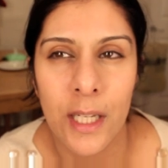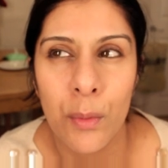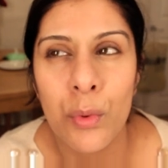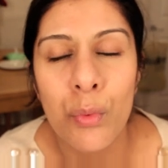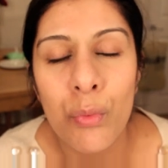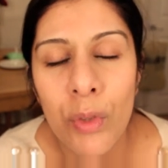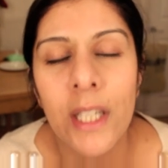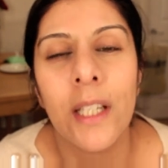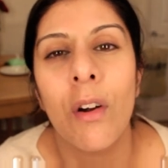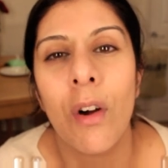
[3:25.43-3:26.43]
It was
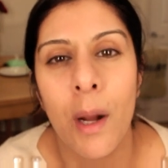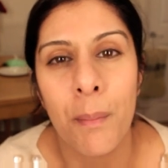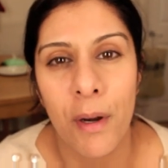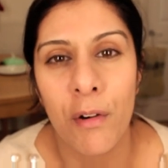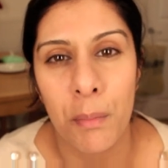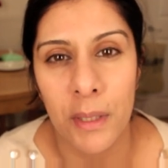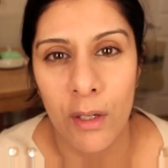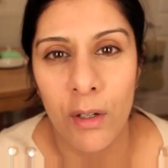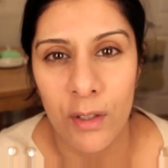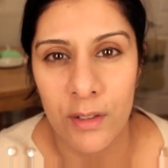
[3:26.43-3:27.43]
really hot, unbearably
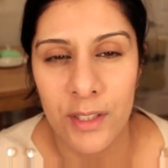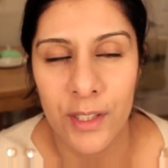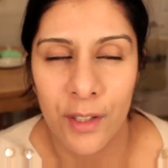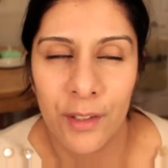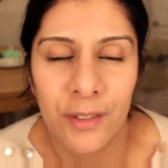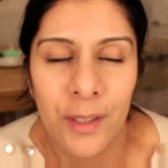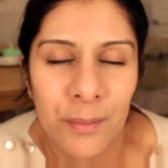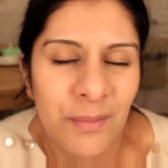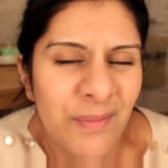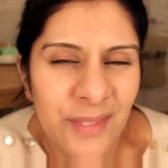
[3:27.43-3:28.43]
hot. So
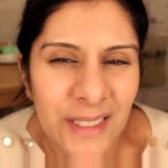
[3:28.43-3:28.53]
I'm